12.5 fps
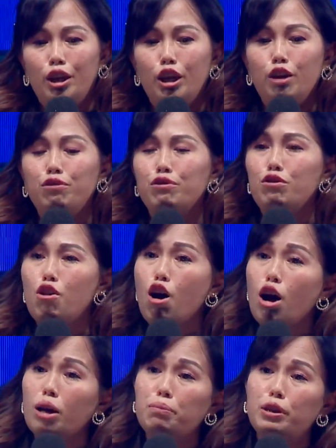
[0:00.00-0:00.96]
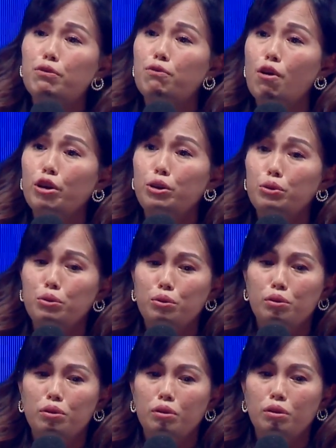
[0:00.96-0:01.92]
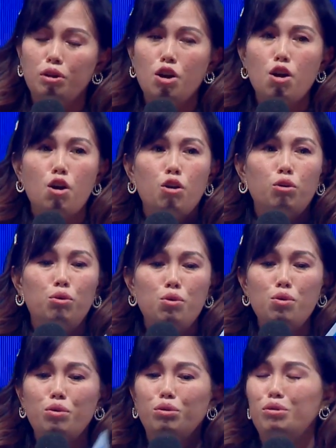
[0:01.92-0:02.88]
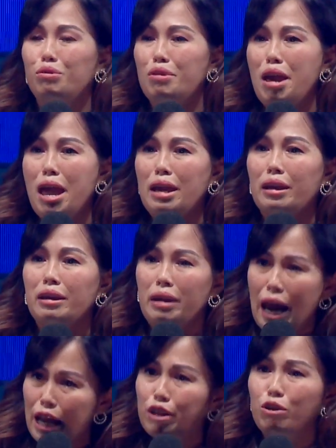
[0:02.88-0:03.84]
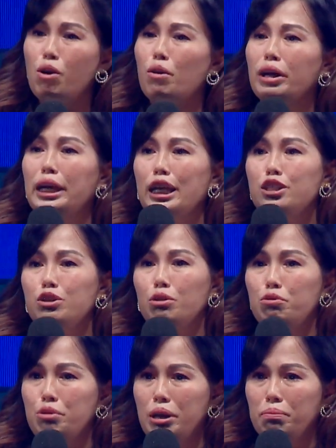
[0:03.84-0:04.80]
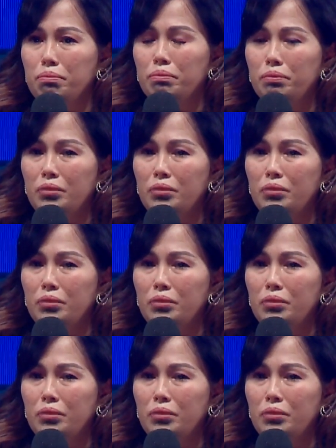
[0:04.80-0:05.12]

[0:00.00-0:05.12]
If God be for you, who can go against your dream?